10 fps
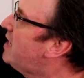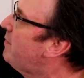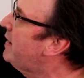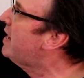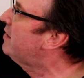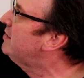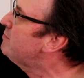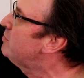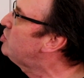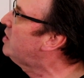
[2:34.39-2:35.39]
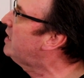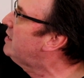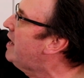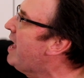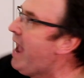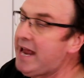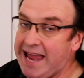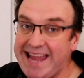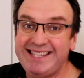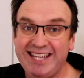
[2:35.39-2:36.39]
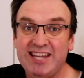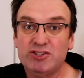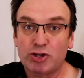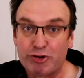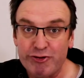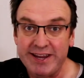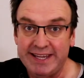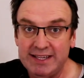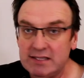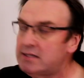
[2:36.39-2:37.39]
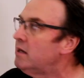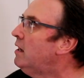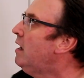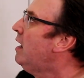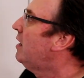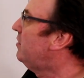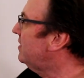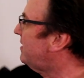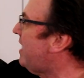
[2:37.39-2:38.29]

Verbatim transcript: coming out of this machine at 18 degrees. This